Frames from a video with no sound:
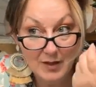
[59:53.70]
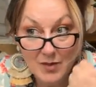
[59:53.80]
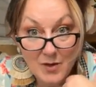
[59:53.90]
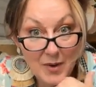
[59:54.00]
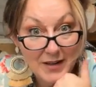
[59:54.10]
It's
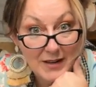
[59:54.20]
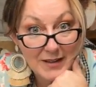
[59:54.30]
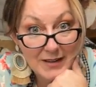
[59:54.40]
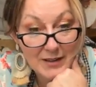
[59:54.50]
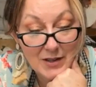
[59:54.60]
the only way I could
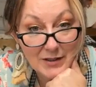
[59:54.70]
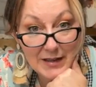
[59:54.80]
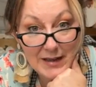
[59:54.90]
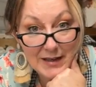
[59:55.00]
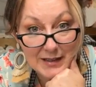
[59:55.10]
get that dog
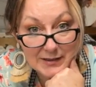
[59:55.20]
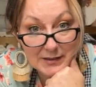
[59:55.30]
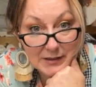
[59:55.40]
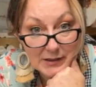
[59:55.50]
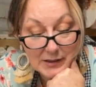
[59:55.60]
to eat
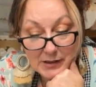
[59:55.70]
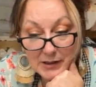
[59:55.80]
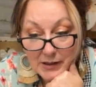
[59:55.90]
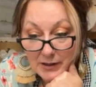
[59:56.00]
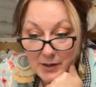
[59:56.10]
it.
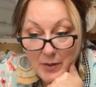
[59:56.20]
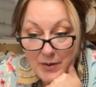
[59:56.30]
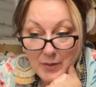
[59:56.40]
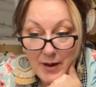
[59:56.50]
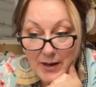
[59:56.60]
No
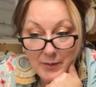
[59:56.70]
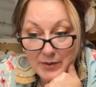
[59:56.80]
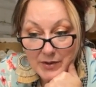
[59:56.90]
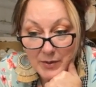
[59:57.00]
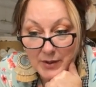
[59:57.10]
other way he
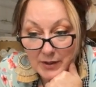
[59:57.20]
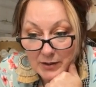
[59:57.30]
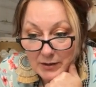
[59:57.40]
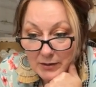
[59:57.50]
would do it.